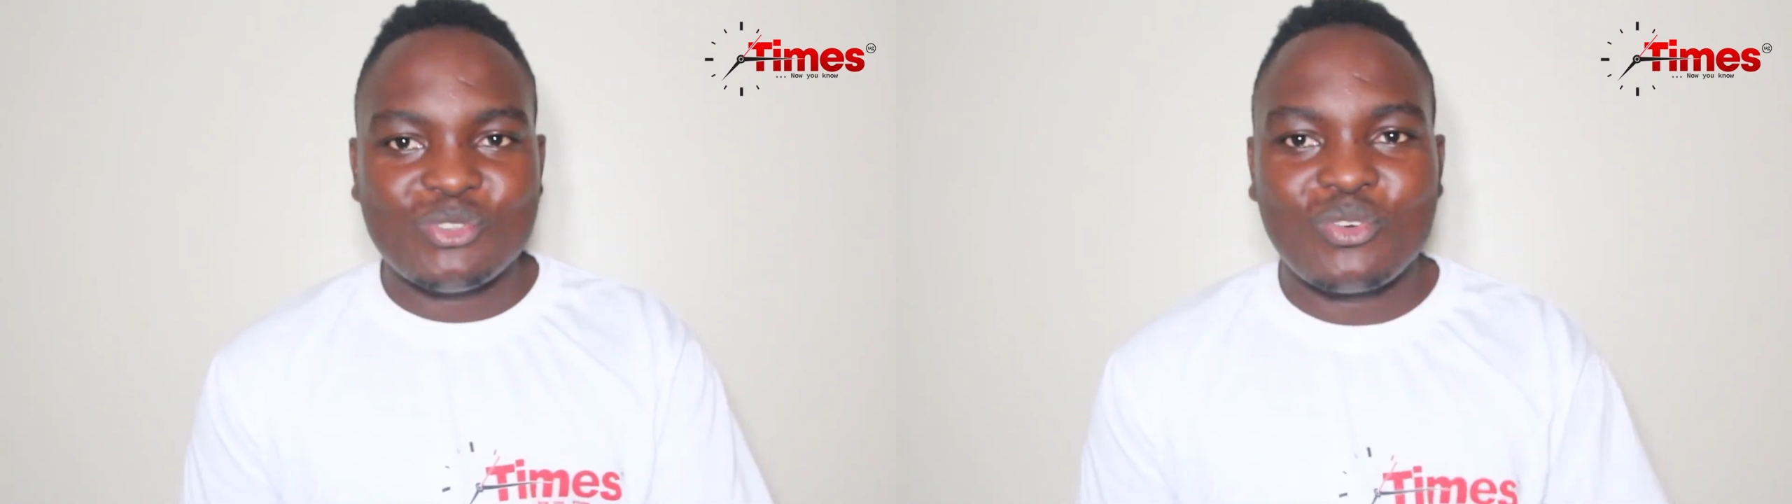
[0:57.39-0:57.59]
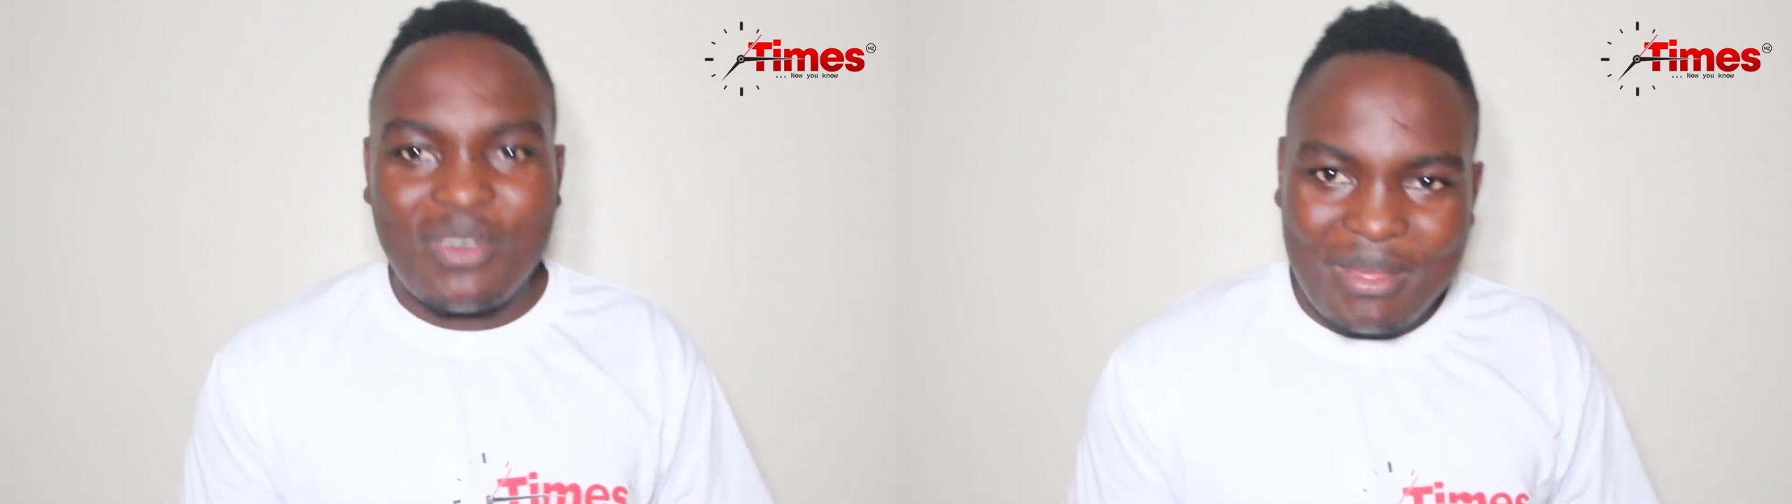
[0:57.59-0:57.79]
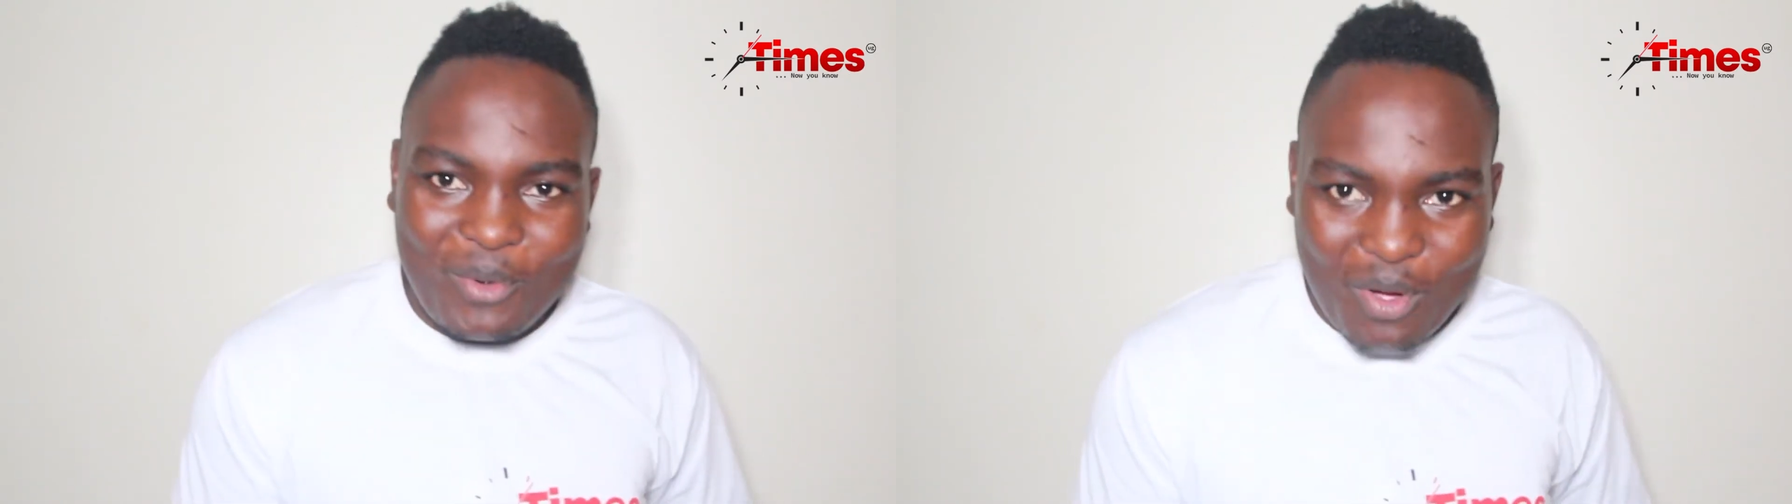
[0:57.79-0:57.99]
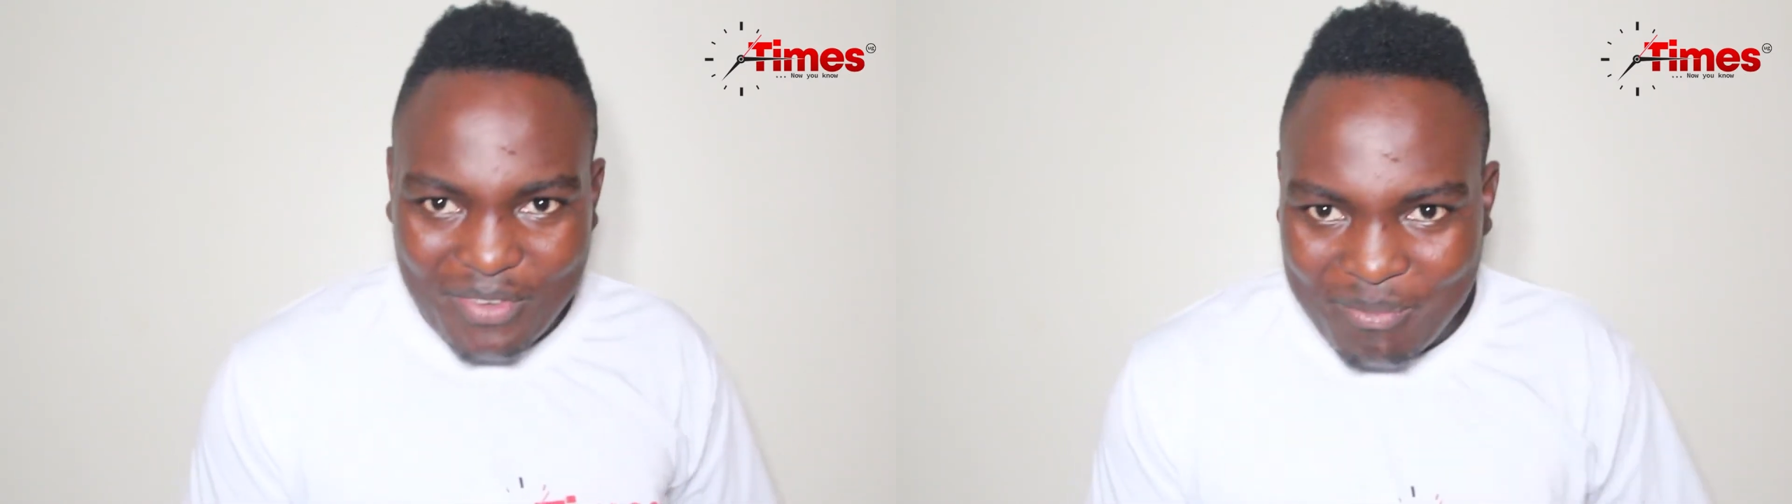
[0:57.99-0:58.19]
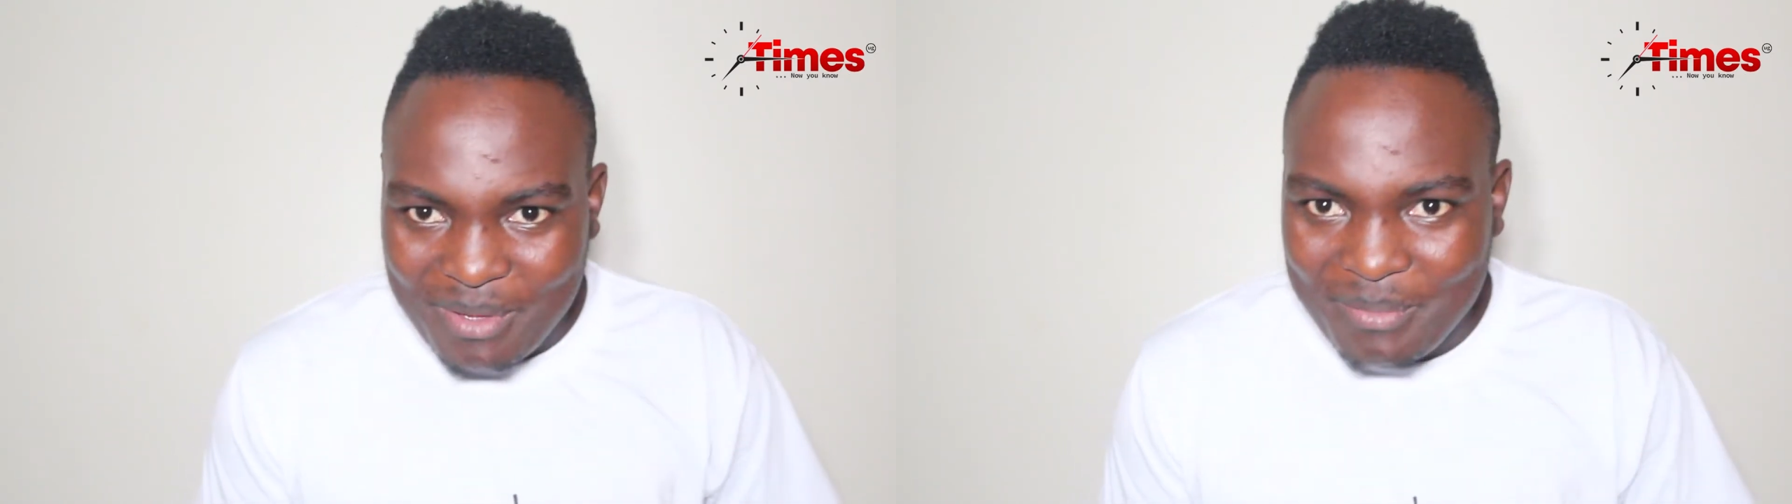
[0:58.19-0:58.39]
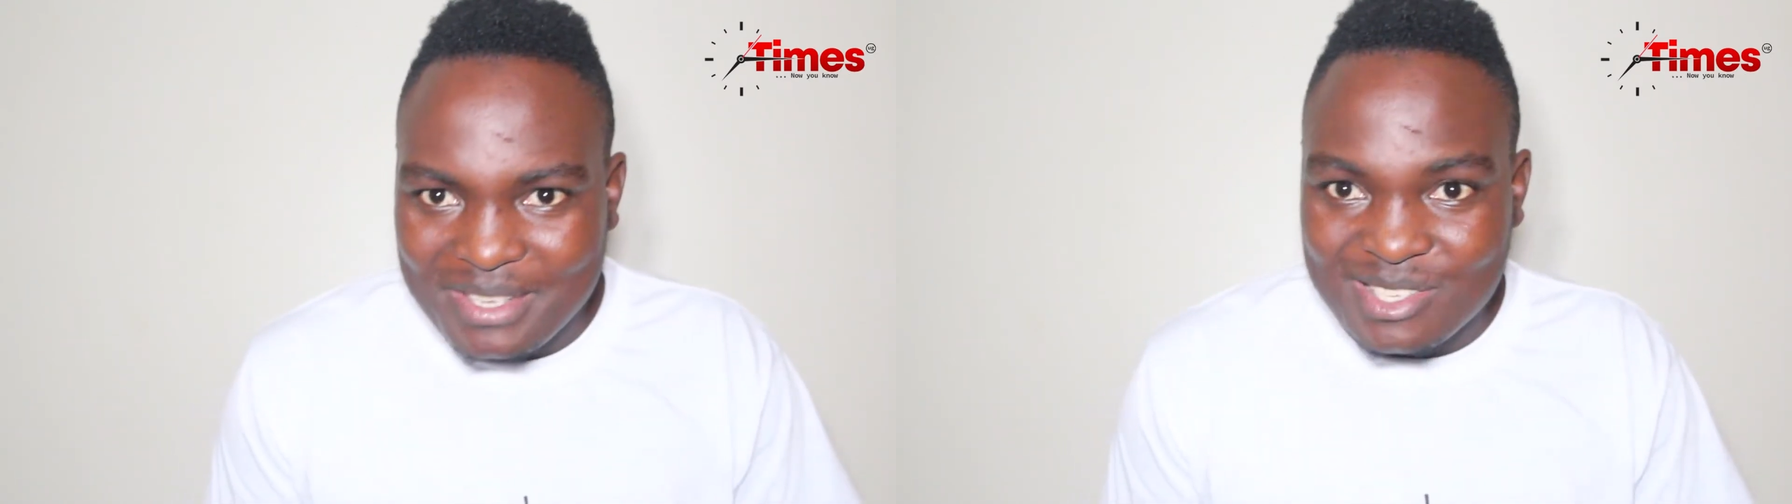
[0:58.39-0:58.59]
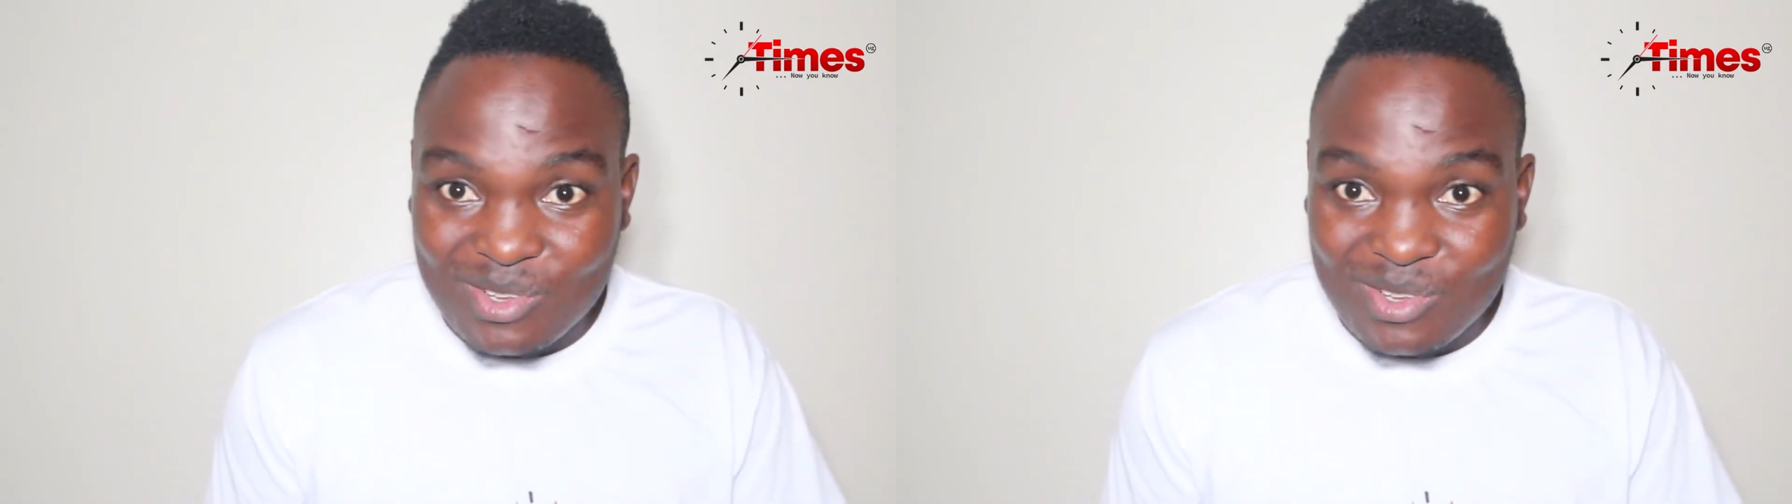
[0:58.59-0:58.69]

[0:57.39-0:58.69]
We call them COVID babies.